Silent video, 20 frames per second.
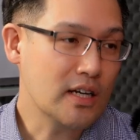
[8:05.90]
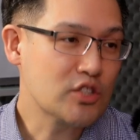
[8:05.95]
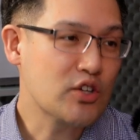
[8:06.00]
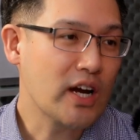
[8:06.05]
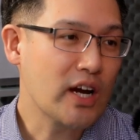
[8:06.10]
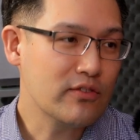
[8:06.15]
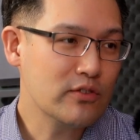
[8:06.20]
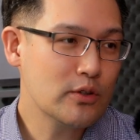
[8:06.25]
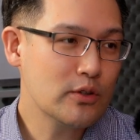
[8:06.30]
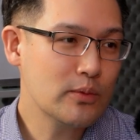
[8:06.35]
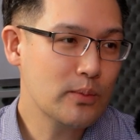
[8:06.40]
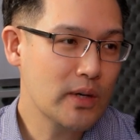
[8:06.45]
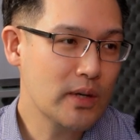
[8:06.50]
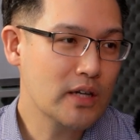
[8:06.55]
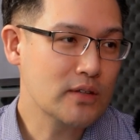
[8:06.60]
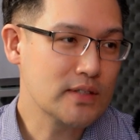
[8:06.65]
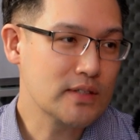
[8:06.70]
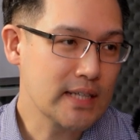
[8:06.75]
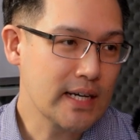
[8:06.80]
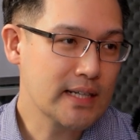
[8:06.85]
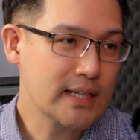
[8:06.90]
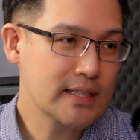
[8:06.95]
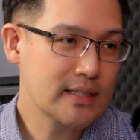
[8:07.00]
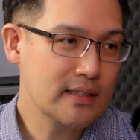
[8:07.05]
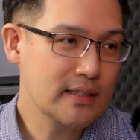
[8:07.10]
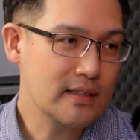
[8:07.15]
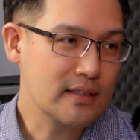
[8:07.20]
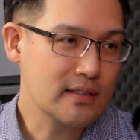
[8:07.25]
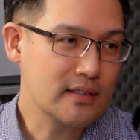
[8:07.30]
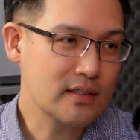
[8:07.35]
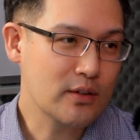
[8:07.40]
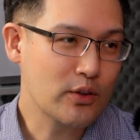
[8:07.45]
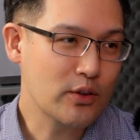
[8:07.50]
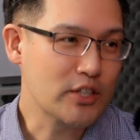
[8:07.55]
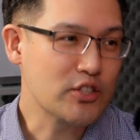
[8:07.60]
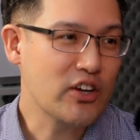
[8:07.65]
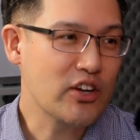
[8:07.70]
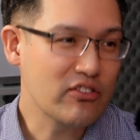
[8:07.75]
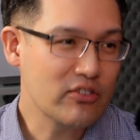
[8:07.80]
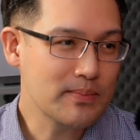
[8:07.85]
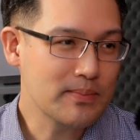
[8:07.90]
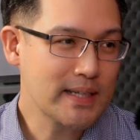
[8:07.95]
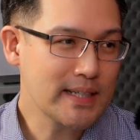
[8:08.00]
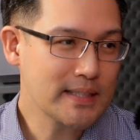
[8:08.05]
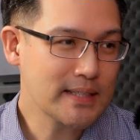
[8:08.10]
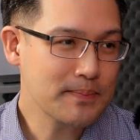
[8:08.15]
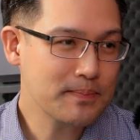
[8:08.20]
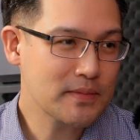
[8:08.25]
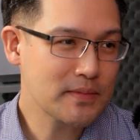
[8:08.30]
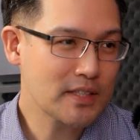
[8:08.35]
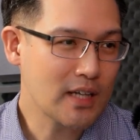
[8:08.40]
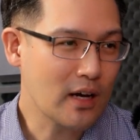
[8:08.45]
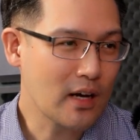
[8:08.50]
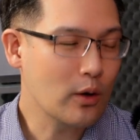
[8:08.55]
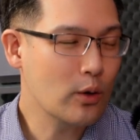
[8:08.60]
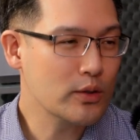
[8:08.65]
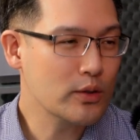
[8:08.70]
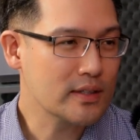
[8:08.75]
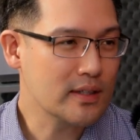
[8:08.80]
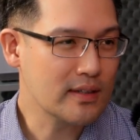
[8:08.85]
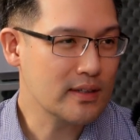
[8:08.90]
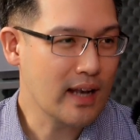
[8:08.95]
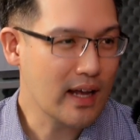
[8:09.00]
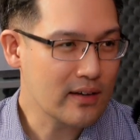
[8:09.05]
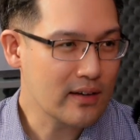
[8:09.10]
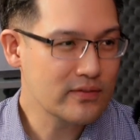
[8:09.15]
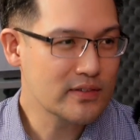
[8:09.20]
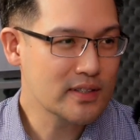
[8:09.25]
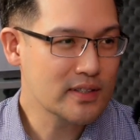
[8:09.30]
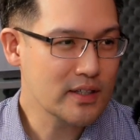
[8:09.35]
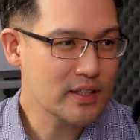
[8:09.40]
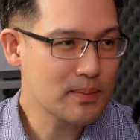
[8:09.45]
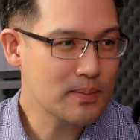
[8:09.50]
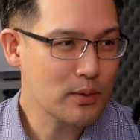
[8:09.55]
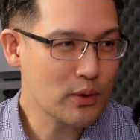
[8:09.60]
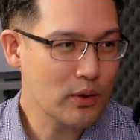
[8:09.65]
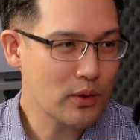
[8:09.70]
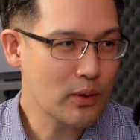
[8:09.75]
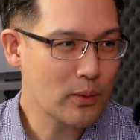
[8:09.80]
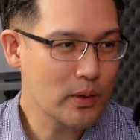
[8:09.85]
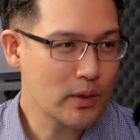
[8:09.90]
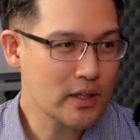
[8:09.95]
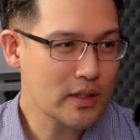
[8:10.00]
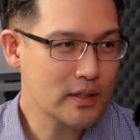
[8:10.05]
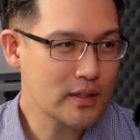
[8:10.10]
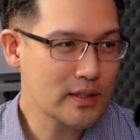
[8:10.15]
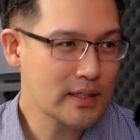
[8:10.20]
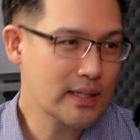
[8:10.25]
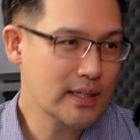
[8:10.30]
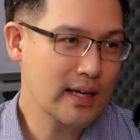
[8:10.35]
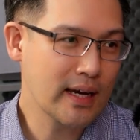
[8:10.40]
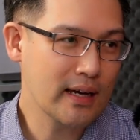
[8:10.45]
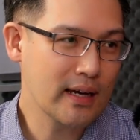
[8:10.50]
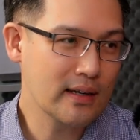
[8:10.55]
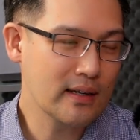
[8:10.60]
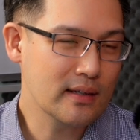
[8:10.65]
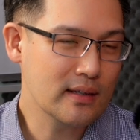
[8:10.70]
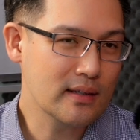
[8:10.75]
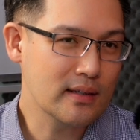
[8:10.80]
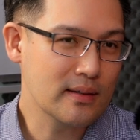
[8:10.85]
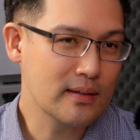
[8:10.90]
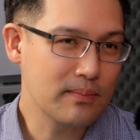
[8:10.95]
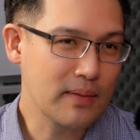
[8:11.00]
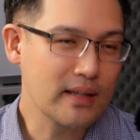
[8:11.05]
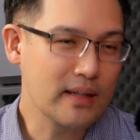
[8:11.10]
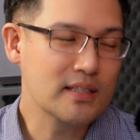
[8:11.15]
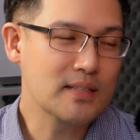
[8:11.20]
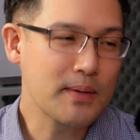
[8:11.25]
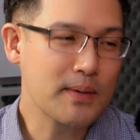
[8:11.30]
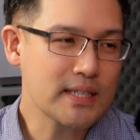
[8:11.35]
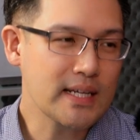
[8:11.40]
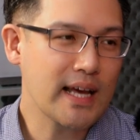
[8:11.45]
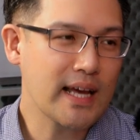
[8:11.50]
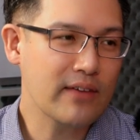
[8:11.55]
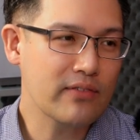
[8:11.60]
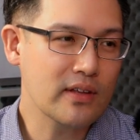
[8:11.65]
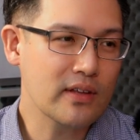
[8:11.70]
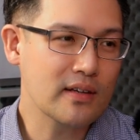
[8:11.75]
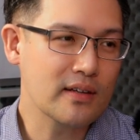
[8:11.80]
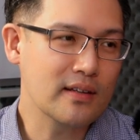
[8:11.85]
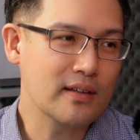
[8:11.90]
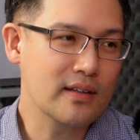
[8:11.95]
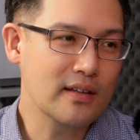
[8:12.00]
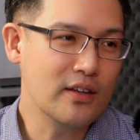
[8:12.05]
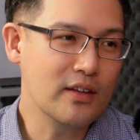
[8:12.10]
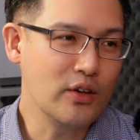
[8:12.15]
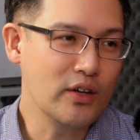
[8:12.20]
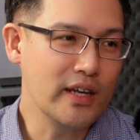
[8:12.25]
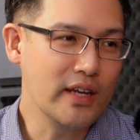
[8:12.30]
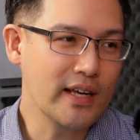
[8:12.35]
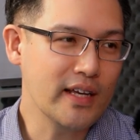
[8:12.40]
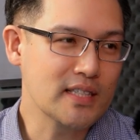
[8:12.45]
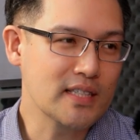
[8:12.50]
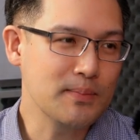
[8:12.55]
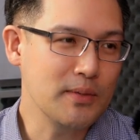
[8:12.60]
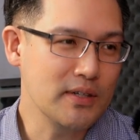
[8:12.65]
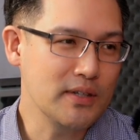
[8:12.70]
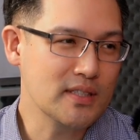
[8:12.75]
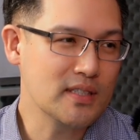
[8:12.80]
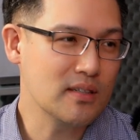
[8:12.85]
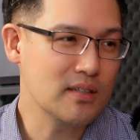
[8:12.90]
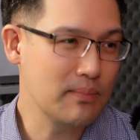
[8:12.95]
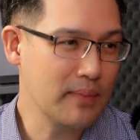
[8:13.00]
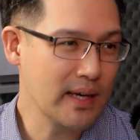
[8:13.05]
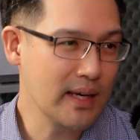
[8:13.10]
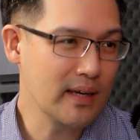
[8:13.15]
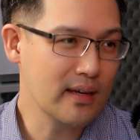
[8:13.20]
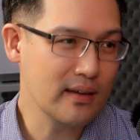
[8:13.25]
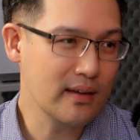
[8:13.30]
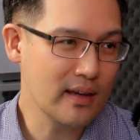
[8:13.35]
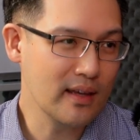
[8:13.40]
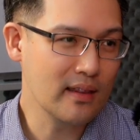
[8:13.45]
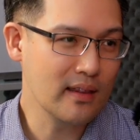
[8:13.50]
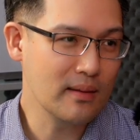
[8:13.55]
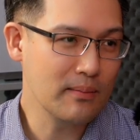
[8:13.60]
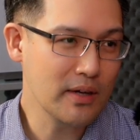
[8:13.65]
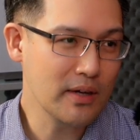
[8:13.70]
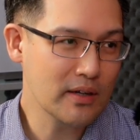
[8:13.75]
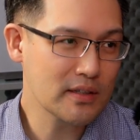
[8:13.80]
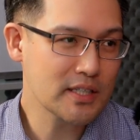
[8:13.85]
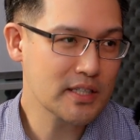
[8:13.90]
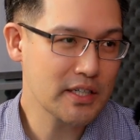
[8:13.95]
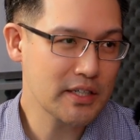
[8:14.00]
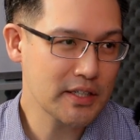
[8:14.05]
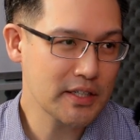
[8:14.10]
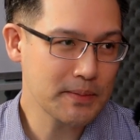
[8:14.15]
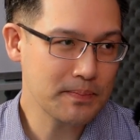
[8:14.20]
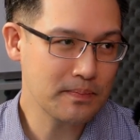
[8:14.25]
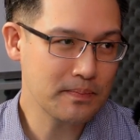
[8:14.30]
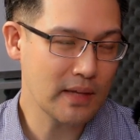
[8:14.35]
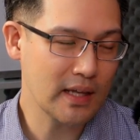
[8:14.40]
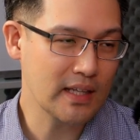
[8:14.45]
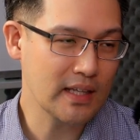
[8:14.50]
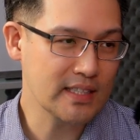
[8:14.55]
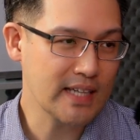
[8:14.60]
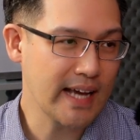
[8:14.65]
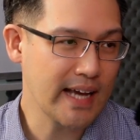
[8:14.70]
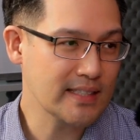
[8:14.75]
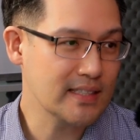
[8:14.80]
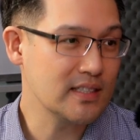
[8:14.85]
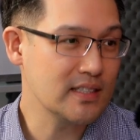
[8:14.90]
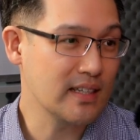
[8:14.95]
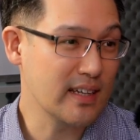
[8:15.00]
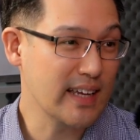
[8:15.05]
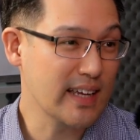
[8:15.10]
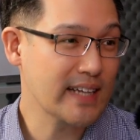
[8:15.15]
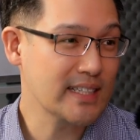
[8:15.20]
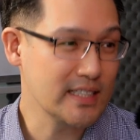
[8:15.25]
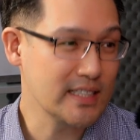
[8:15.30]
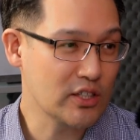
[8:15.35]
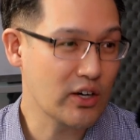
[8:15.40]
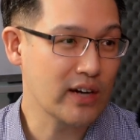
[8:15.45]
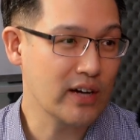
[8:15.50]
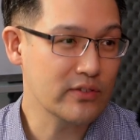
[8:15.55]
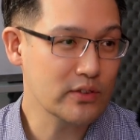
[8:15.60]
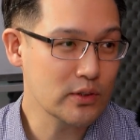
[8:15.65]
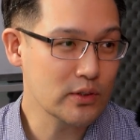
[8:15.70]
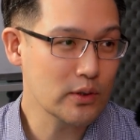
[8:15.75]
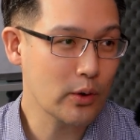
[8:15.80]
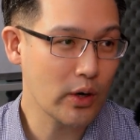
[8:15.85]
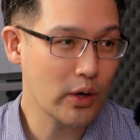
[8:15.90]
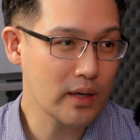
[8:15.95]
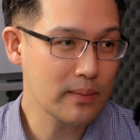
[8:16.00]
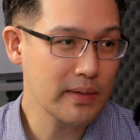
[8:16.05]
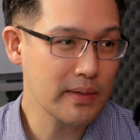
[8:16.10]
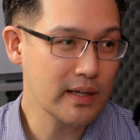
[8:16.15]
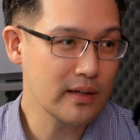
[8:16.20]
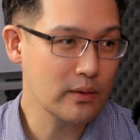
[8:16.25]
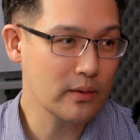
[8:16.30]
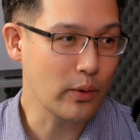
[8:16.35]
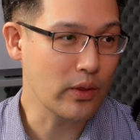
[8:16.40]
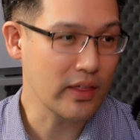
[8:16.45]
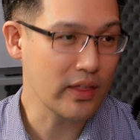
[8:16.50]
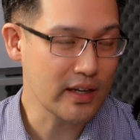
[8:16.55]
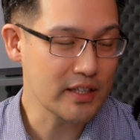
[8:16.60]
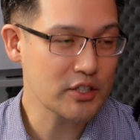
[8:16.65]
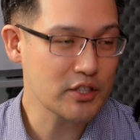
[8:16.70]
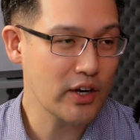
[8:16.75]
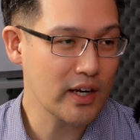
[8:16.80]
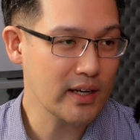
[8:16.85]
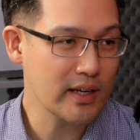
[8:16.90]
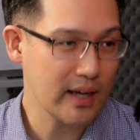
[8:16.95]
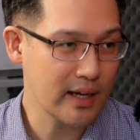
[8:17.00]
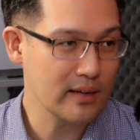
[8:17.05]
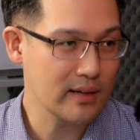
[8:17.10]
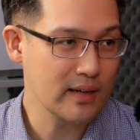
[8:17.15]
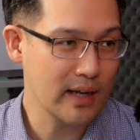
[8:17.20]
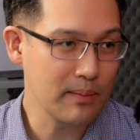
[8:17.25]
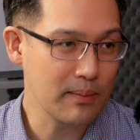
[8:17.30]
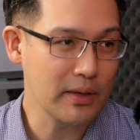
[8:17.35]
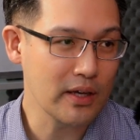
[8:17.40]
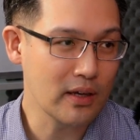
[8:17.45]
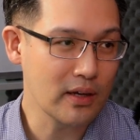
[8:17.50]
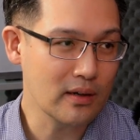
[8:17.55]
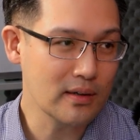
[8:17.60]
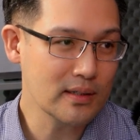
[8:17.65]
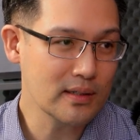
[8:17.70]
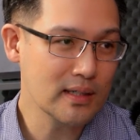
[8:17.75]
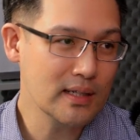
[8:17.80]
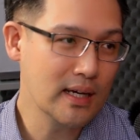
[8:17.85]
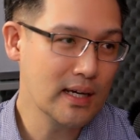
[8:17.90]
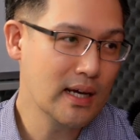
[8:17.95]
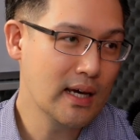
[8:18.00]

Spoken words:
traveled when I was young, and it's called the travel bug. So I always loved to explore the world, and but especially after the unique experiences of being in the military and the chances you can actually travel quite a bit within Australia and beyond.